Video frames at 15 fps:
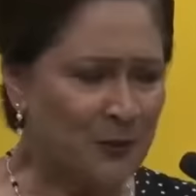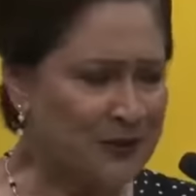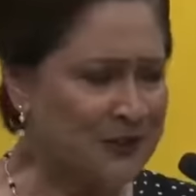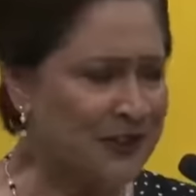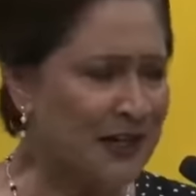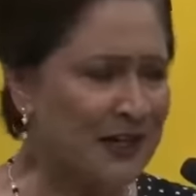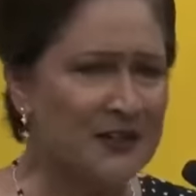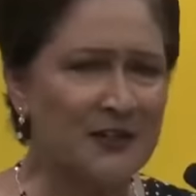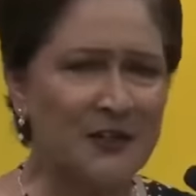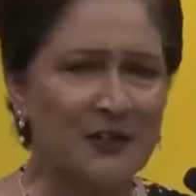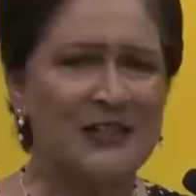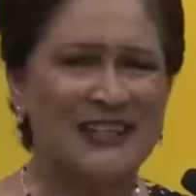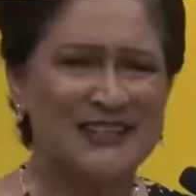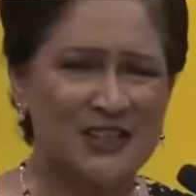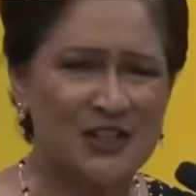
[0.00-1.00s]
was there?
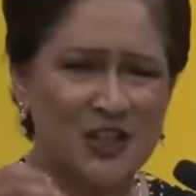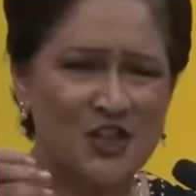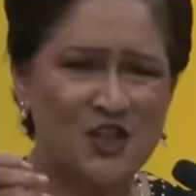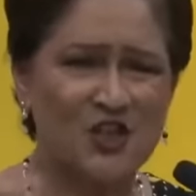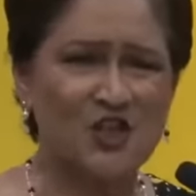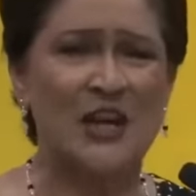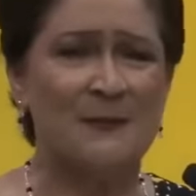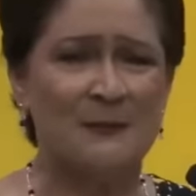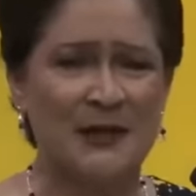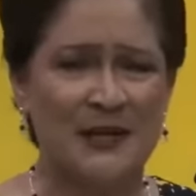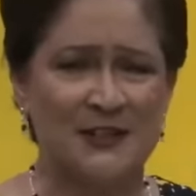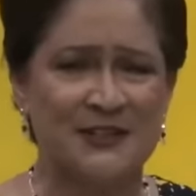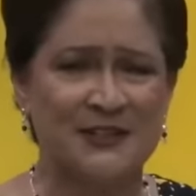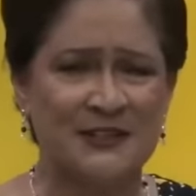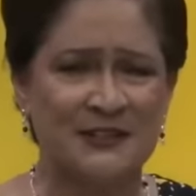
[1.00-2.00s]
Yes, it's
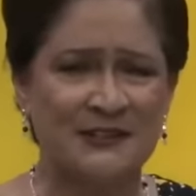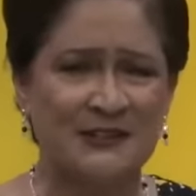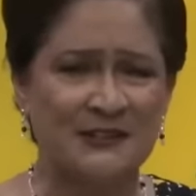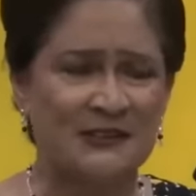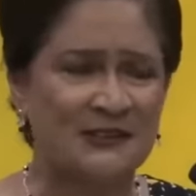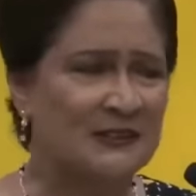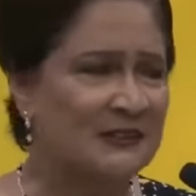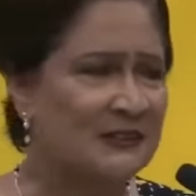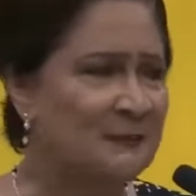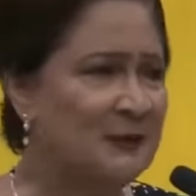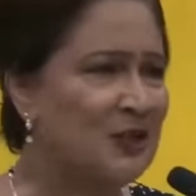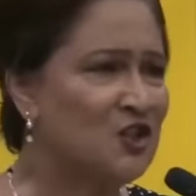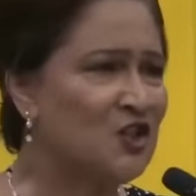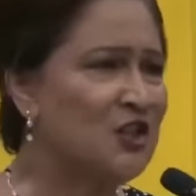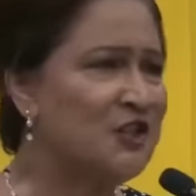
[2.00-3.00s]
shameless.
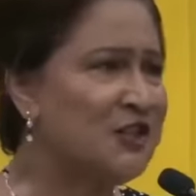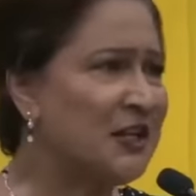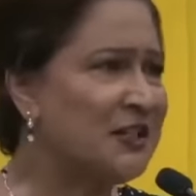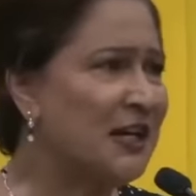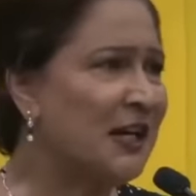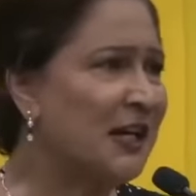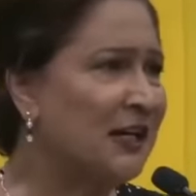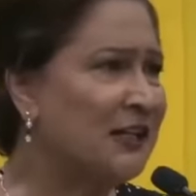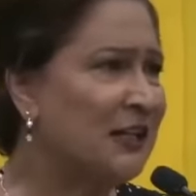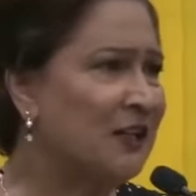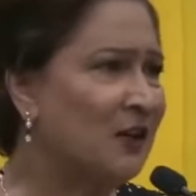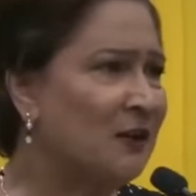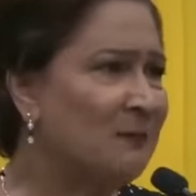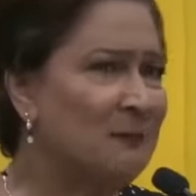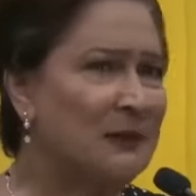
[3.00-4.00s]
Because she said I had the
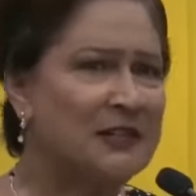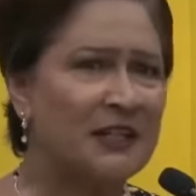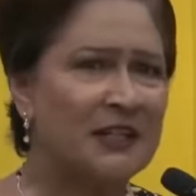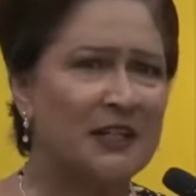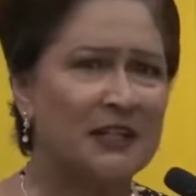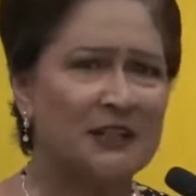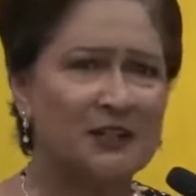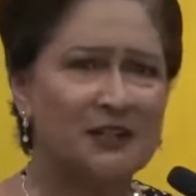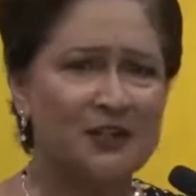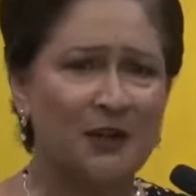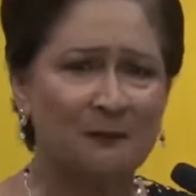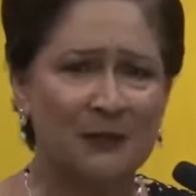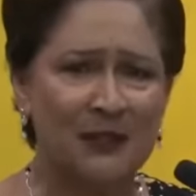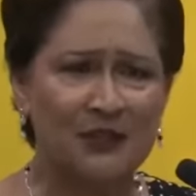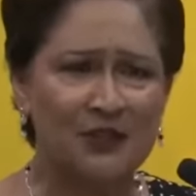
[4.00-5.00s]
unmitigated
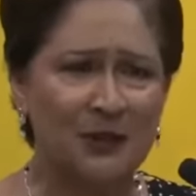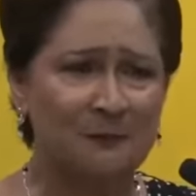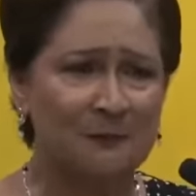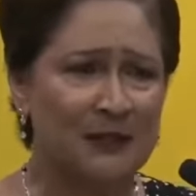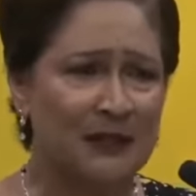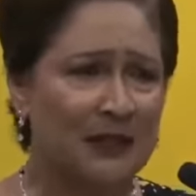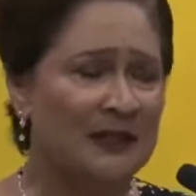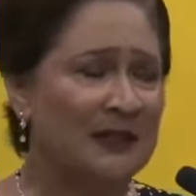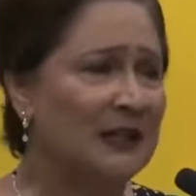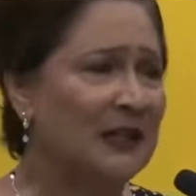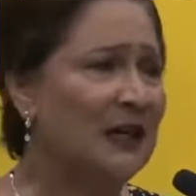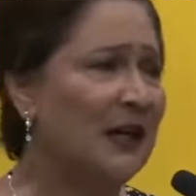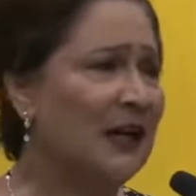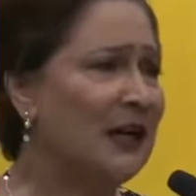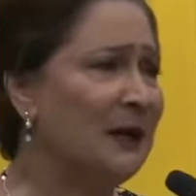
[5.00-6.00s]
something, something,
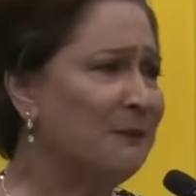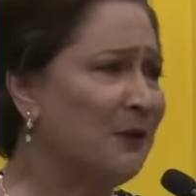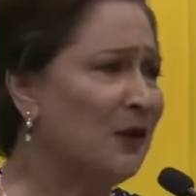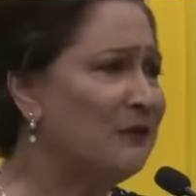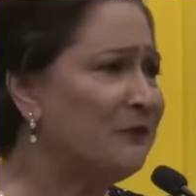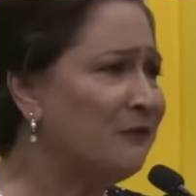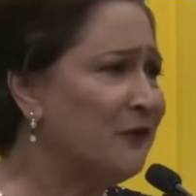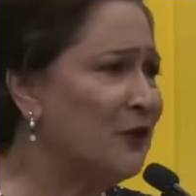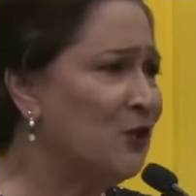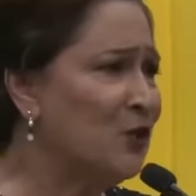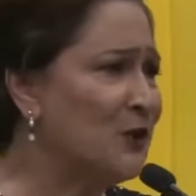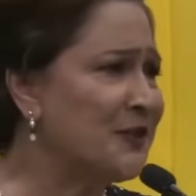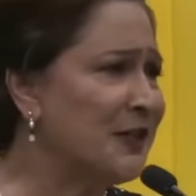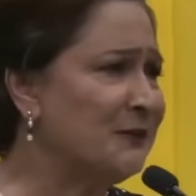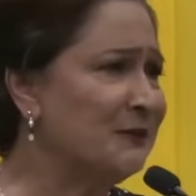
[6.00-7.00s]
and I'm
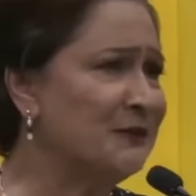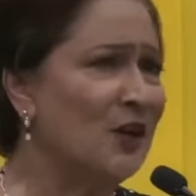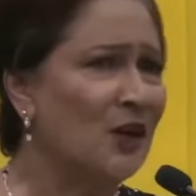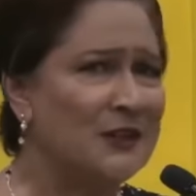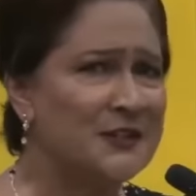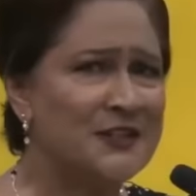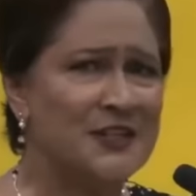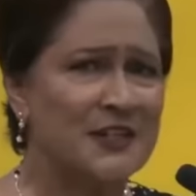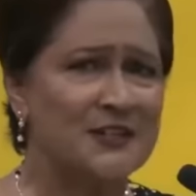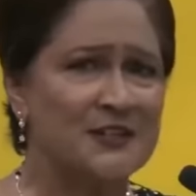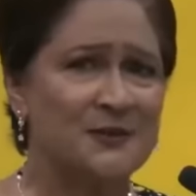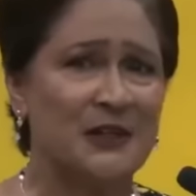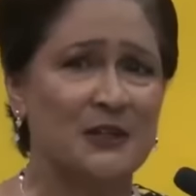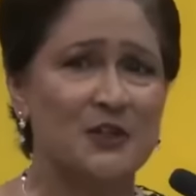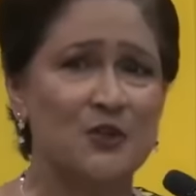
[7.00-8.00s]
confused and
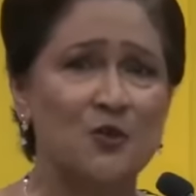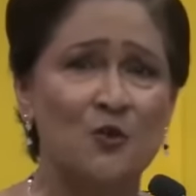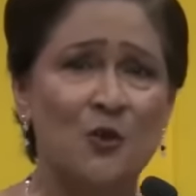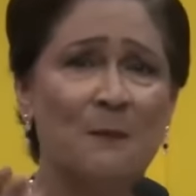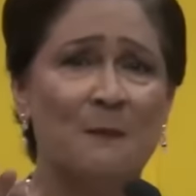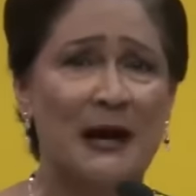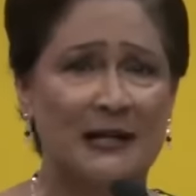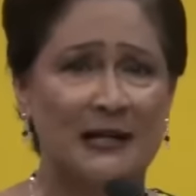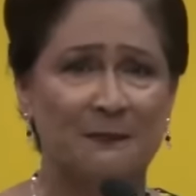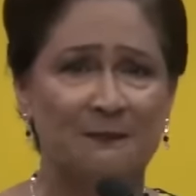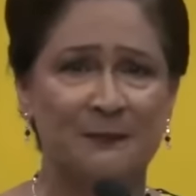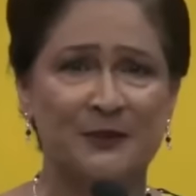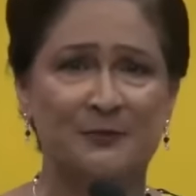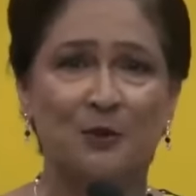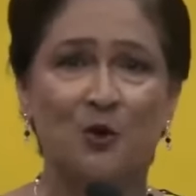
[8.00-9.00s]
nonsense. Well, you,
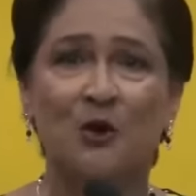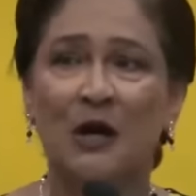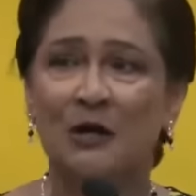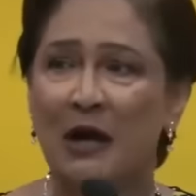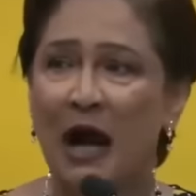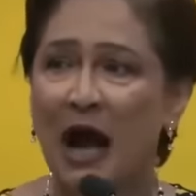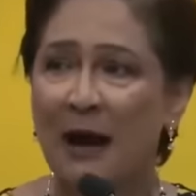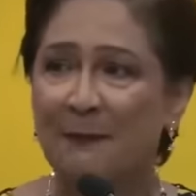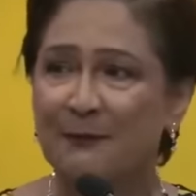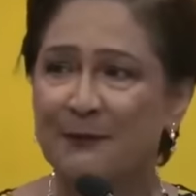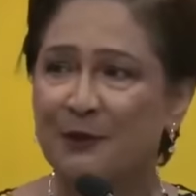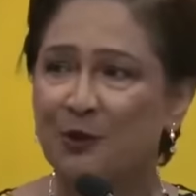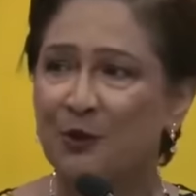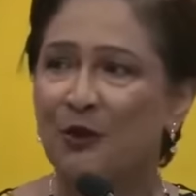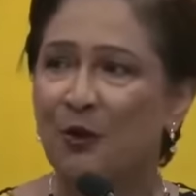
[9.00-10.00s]
madam, spoke
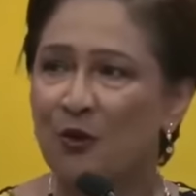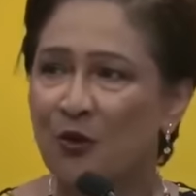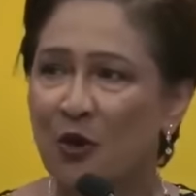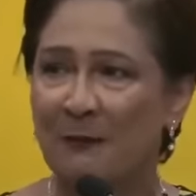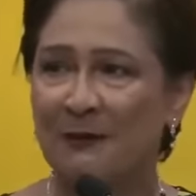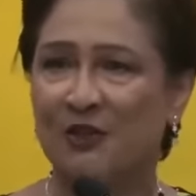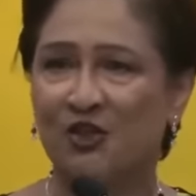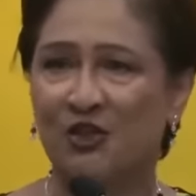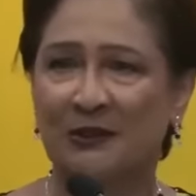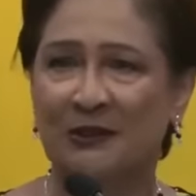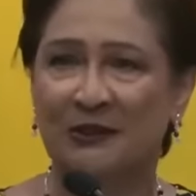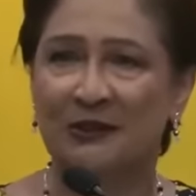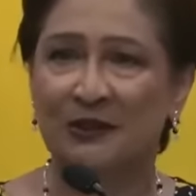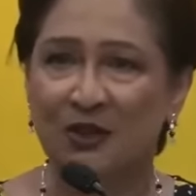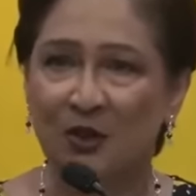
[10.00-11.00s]
absolute rubbish,
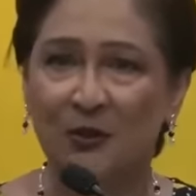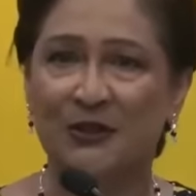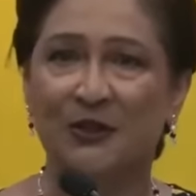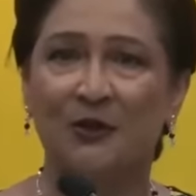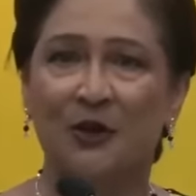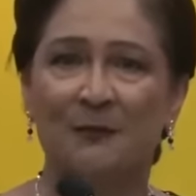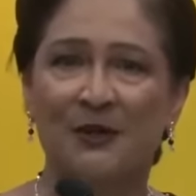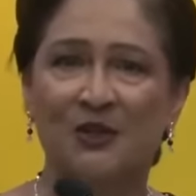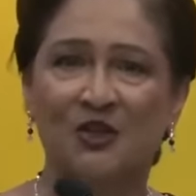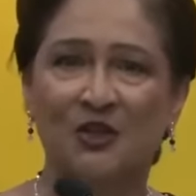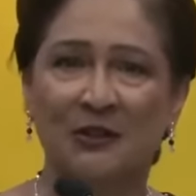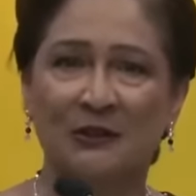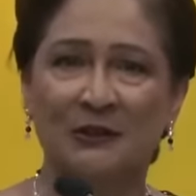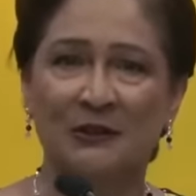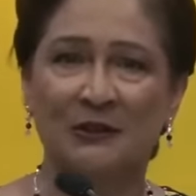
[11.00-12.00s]
total
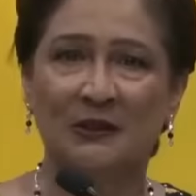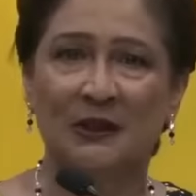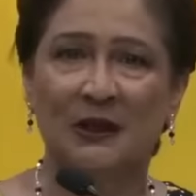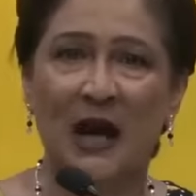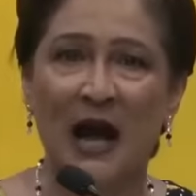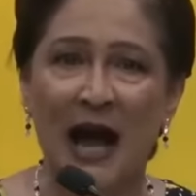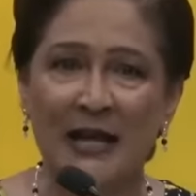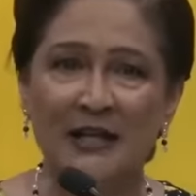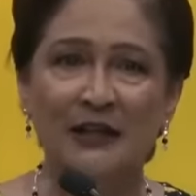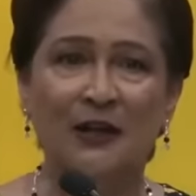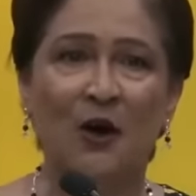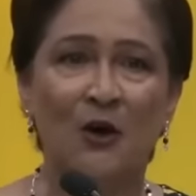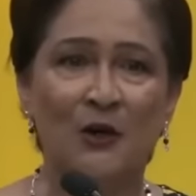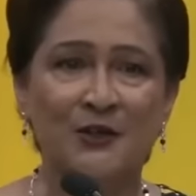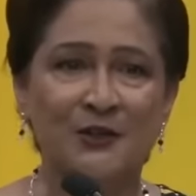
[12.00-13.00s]
rubbish. And
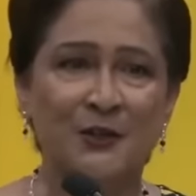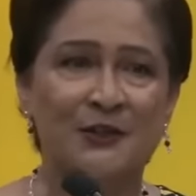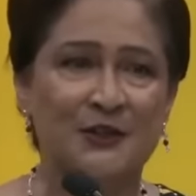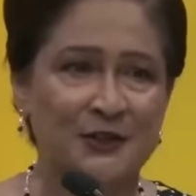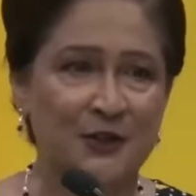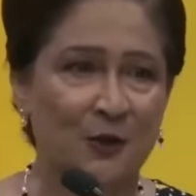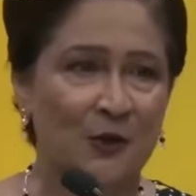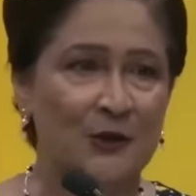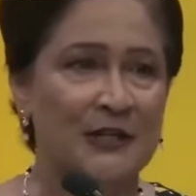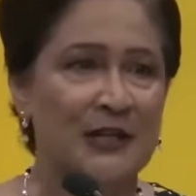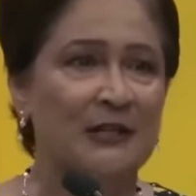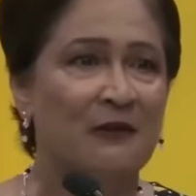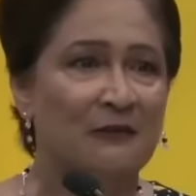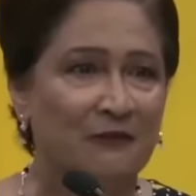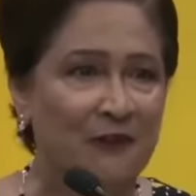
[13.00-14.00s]
also so
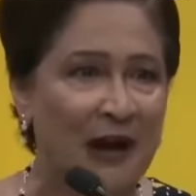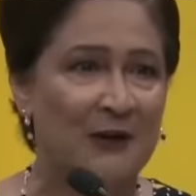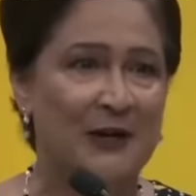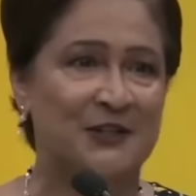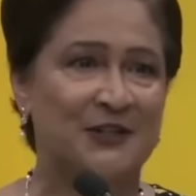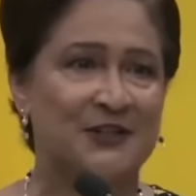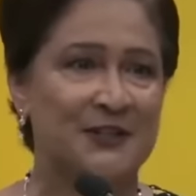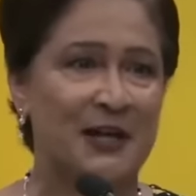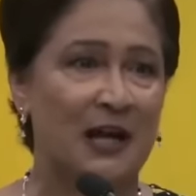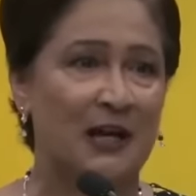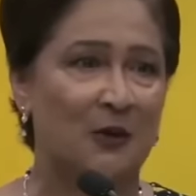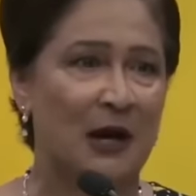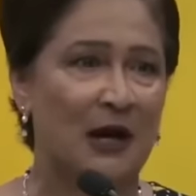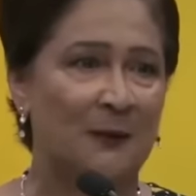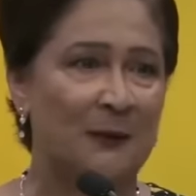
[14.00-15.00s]
did Faris
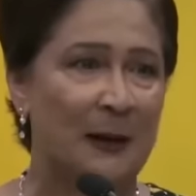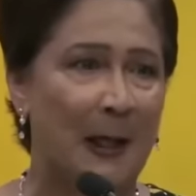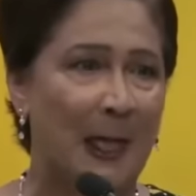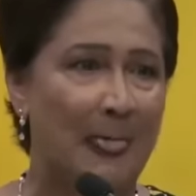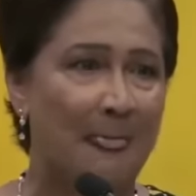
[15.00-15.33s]
Al-Rawi.